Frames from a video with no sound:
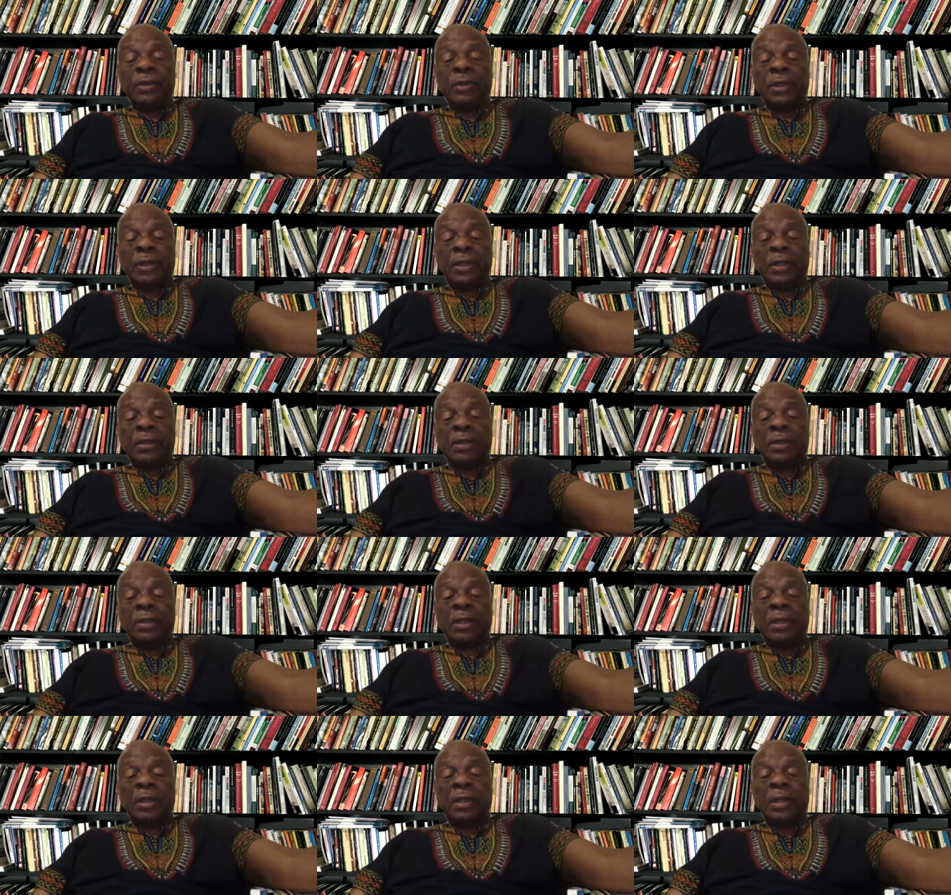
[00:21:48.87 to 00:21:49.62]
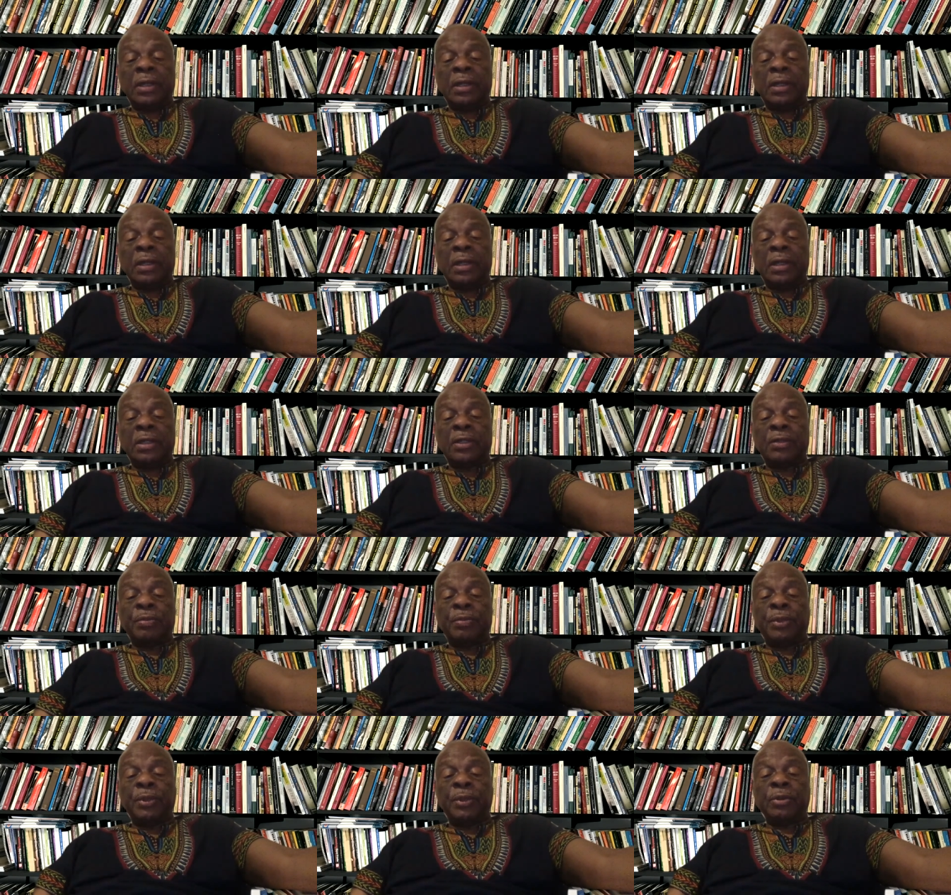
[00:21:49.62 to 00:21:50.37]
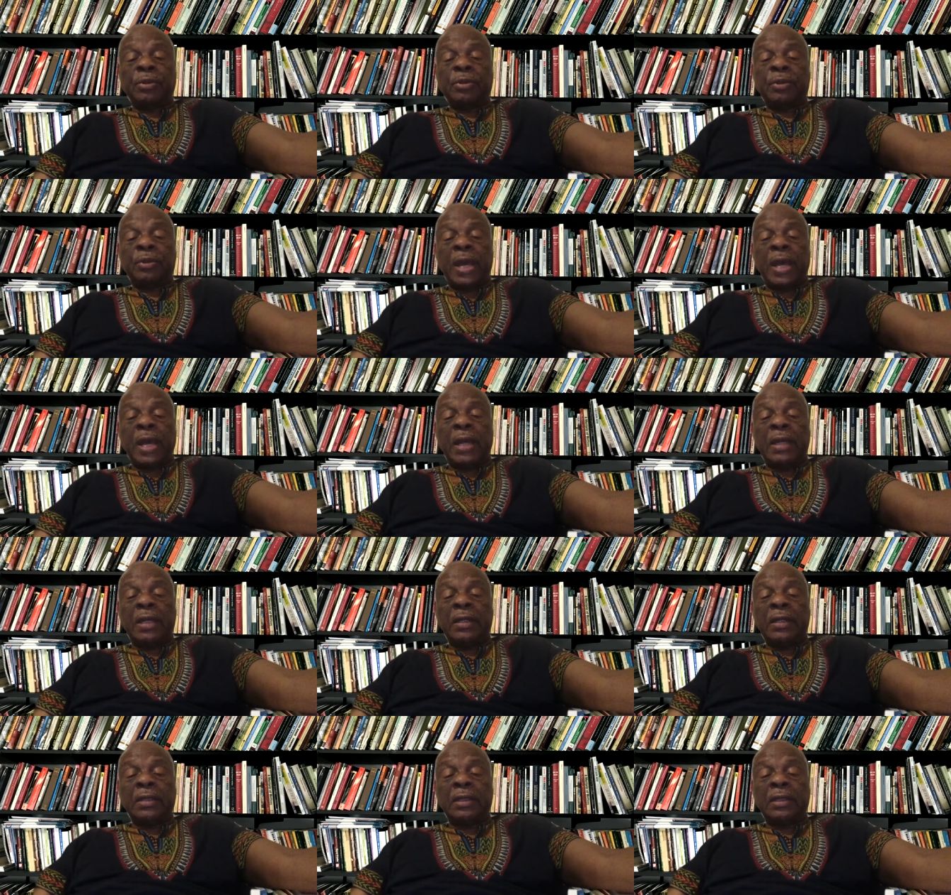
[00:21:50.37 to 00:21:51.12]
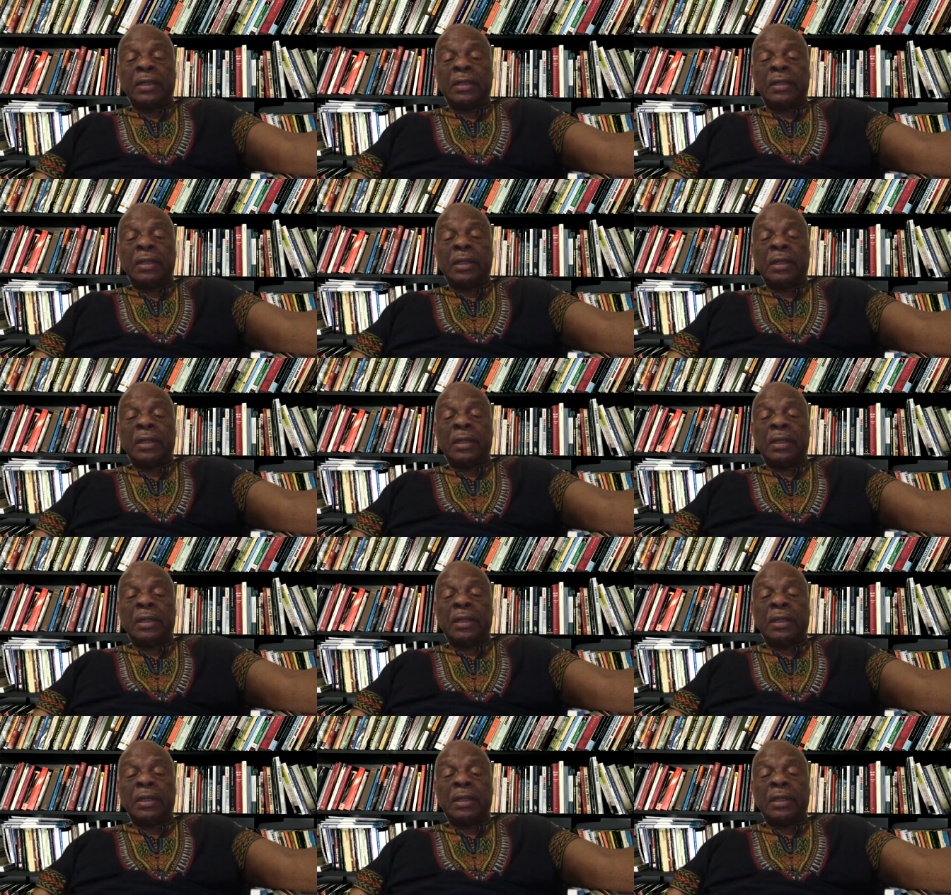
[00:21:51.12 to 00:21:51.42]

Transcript: the spirituality, the